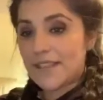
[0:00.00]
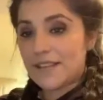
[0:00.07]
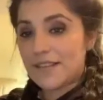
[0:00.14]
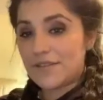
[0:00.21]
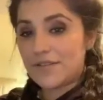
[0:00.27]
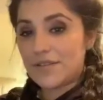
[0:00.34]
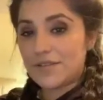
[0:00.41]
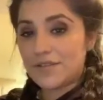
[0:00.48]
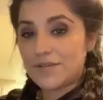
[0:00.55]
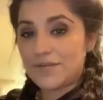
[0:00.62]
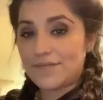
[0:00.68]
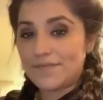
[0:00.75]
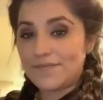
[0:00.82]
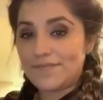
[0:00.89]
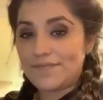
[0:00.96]

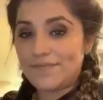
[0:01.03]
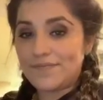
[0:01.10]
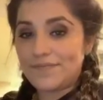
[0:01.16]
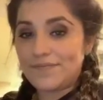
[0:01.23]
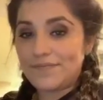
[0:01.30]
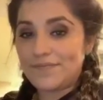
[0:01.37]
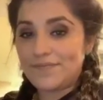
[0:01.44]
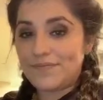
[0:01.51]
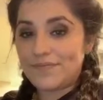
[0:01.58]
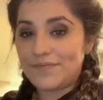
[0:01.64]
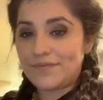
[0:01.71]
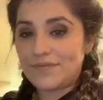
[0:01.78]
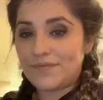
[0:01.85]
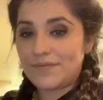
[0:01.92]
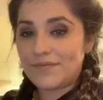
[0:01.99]
And
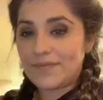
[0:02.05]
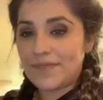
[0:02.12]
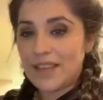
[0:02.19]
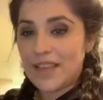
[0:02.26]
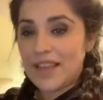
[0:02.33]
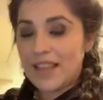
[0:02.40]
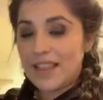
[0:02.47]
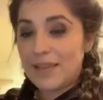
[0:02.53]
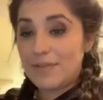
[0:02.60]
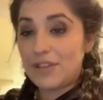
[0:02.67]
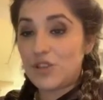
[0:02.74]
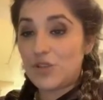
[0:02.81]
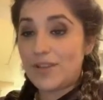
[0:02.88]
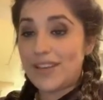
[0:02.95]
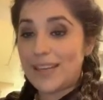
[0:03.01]
like, let me
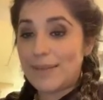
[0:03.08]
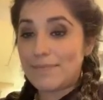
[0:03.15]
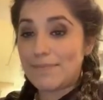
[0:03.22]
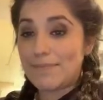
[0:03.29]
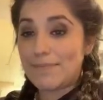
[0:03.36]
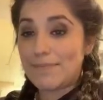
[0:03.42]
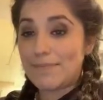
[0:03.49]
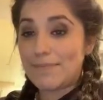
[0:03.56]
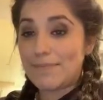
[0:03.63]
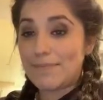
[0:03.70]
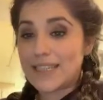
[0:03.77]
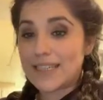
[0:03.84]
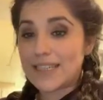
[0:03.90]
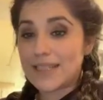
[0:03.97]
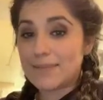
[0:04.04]
join in
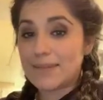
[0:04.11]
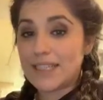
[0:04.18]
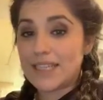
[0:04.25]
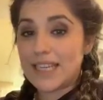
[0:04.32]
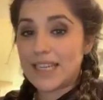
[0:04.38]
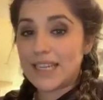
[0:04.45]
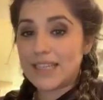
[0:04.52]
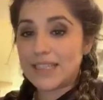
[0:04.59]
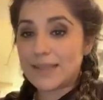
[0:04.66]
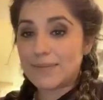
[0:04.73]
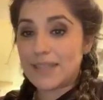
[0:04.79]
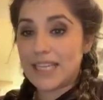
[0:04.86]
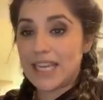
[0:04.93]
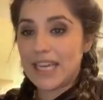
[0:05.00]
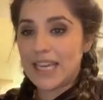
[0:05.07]
bananas. Bananas.
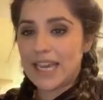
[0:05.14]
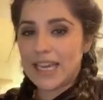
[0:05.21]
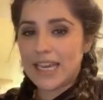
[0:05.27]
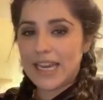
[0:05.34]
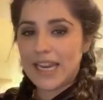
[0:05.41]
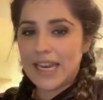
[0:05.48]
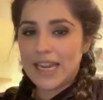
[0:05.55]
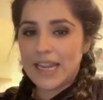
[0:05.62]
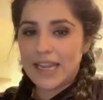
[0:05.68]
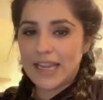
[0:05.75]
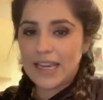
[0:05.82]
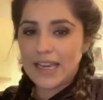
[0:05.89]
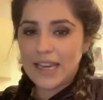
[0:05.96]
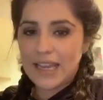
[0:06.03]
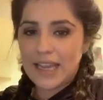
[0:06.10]

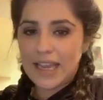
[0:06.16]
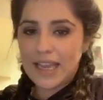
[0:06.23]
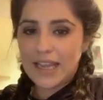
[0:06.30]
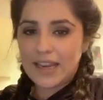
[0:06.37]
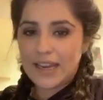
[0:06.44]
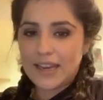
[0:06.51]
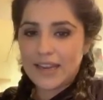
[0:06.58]
B-A-N-A-N-A-N.